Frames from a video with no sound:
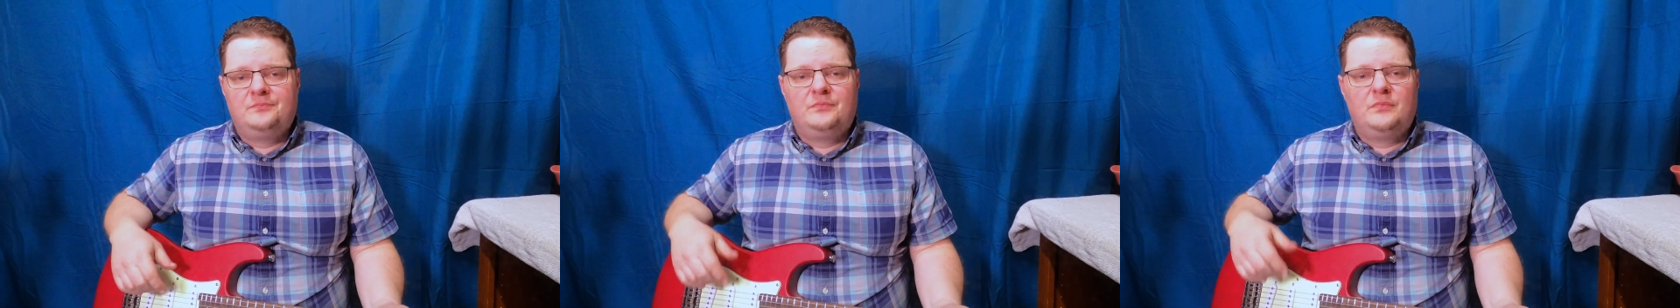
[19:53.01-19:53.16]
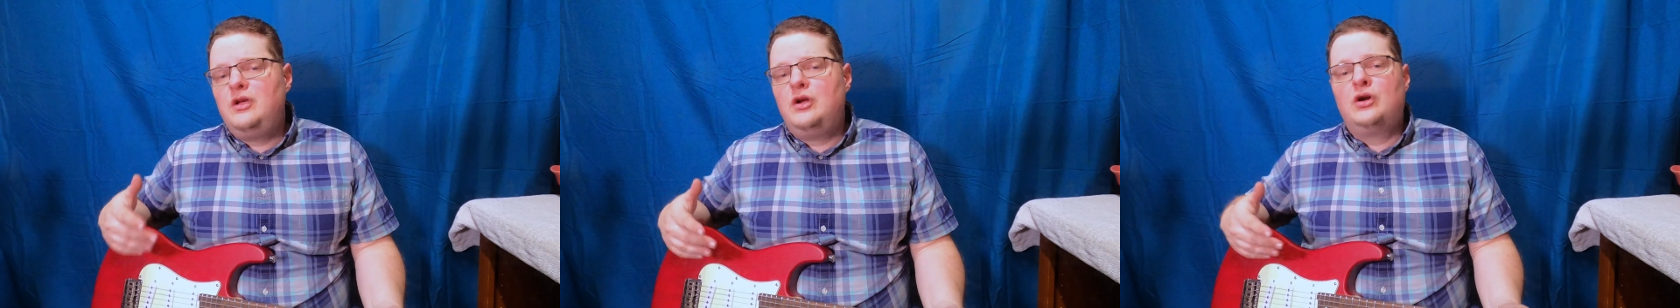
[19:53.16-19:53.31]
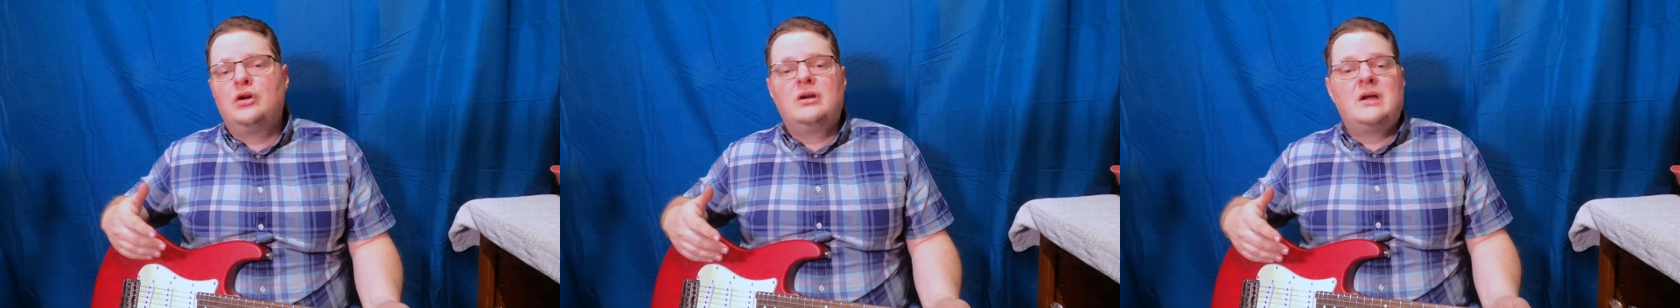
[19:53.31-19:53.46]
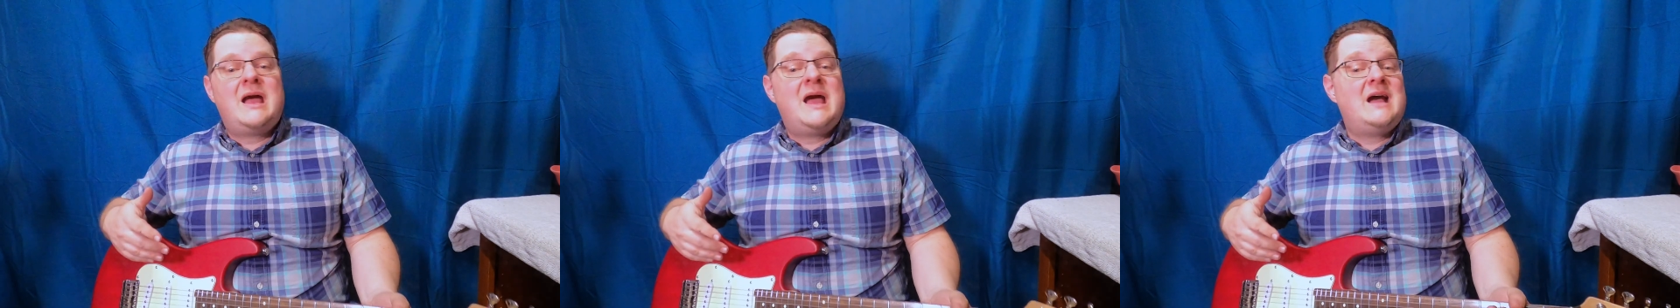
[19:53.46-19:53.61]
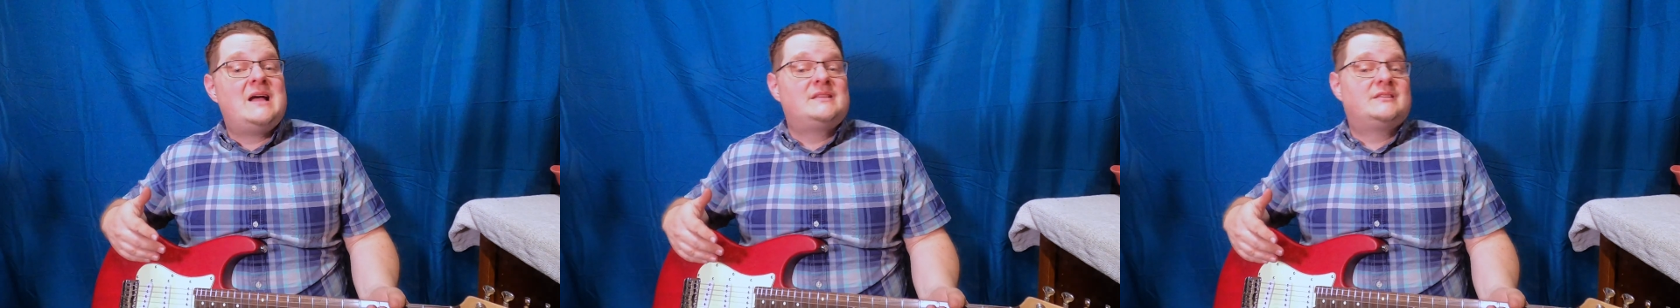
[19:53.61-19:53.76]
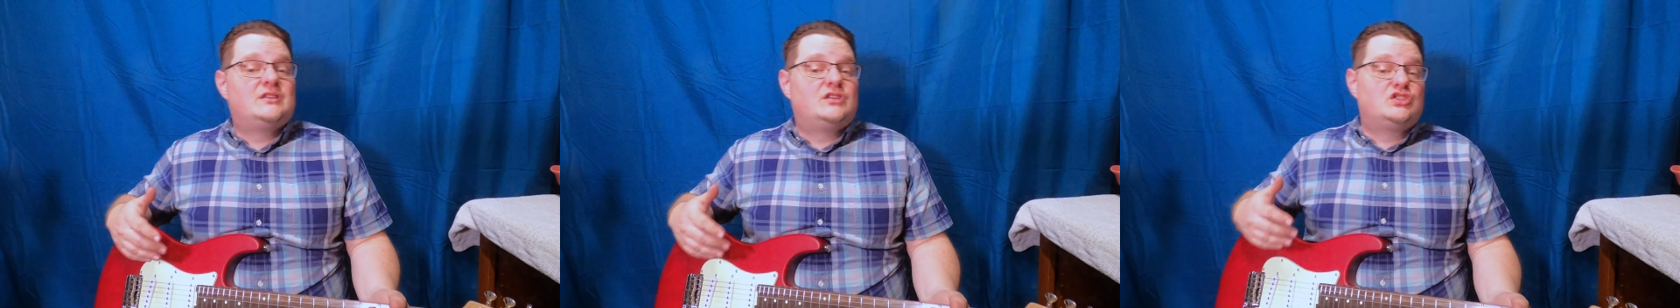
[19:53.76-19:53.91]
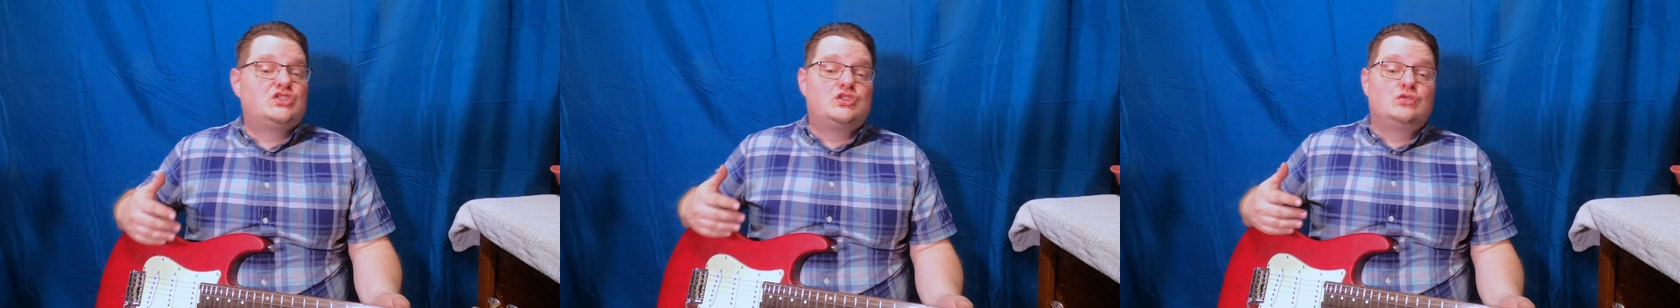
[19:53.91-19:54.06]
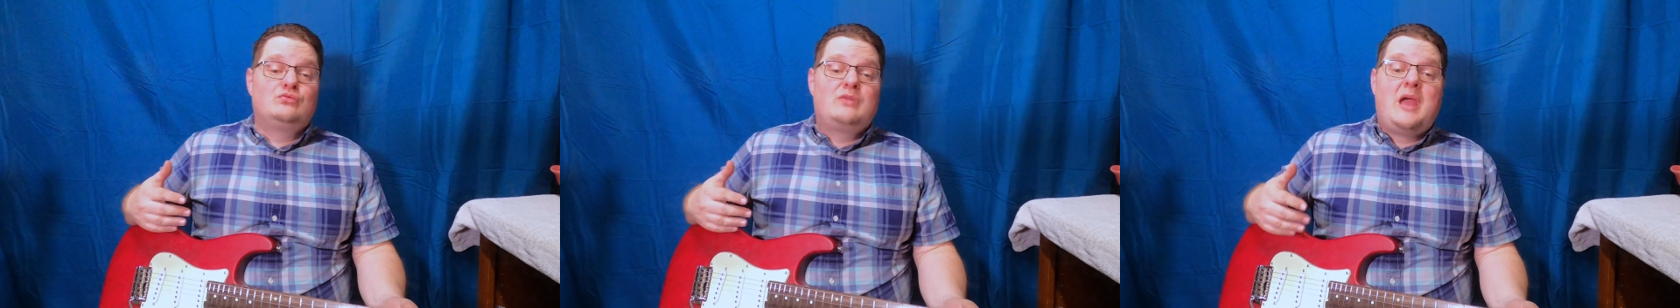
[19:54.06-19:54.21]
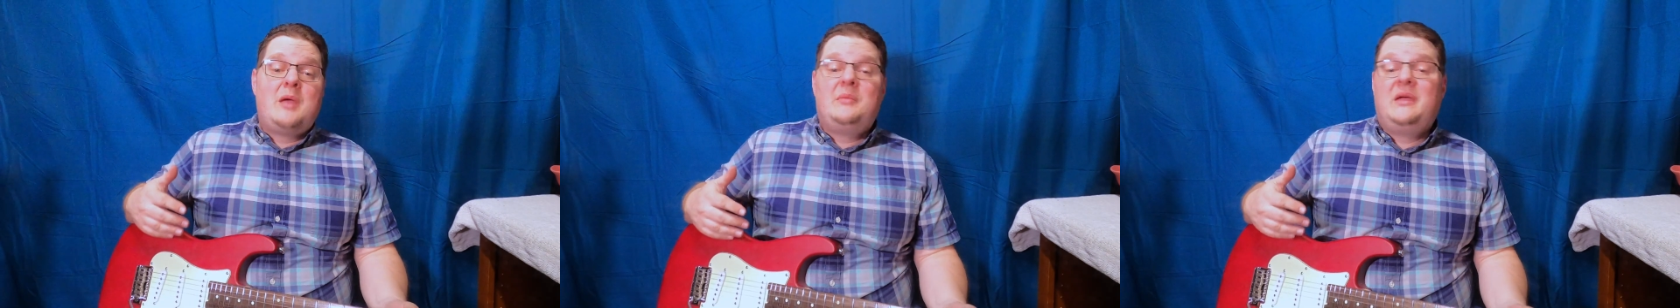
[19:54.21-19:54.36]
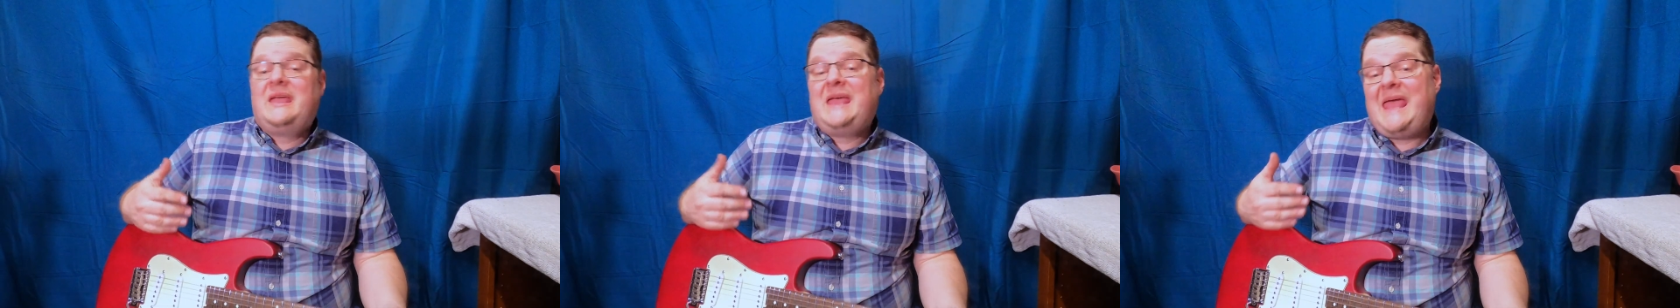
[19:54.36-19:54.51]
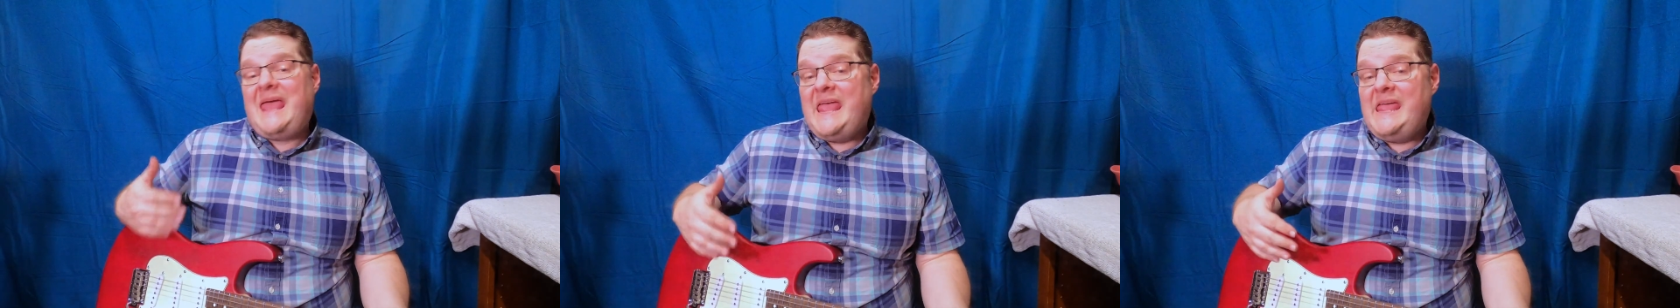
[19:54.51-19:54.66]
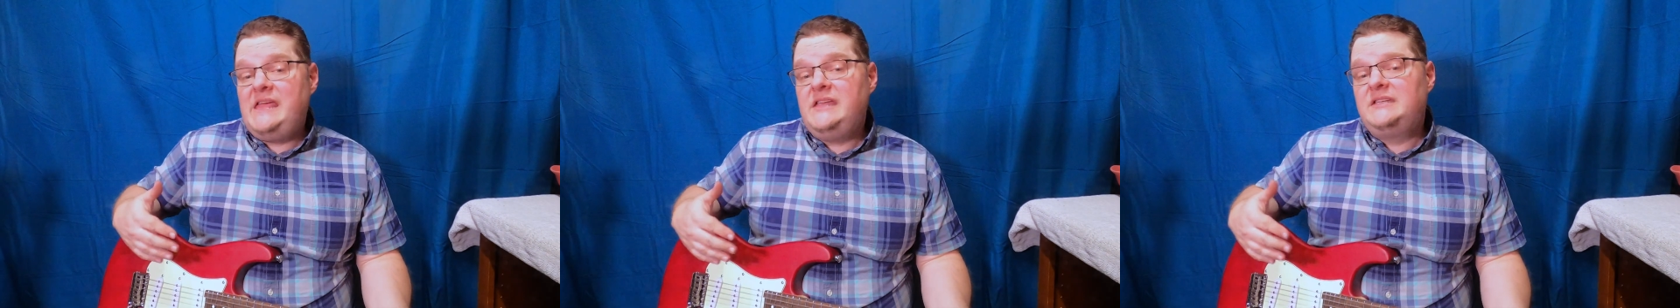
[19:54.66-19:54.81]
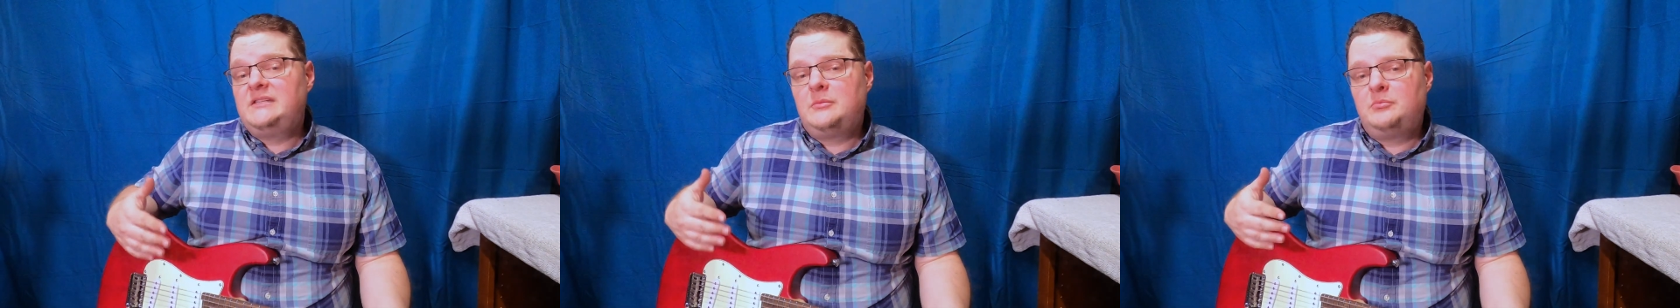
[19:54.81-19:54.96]
The EART has ceramic
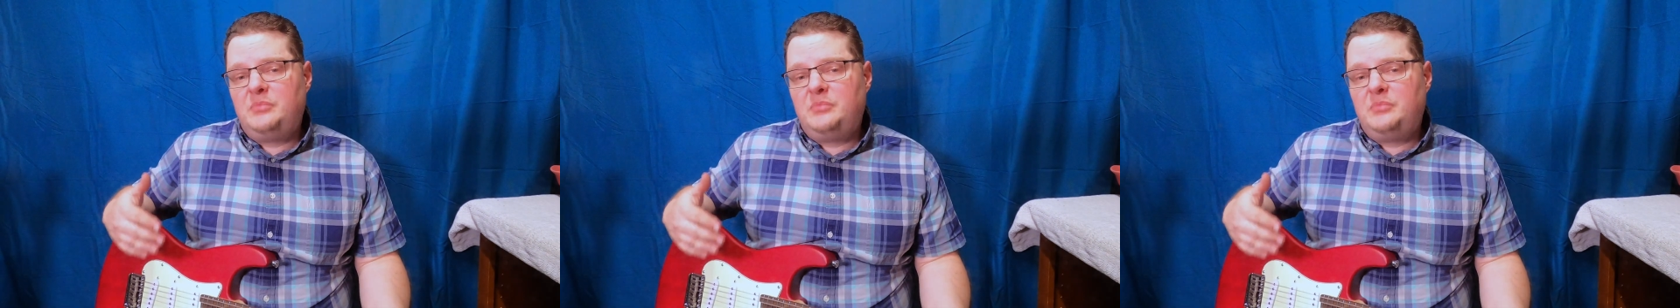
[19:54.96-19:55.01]
8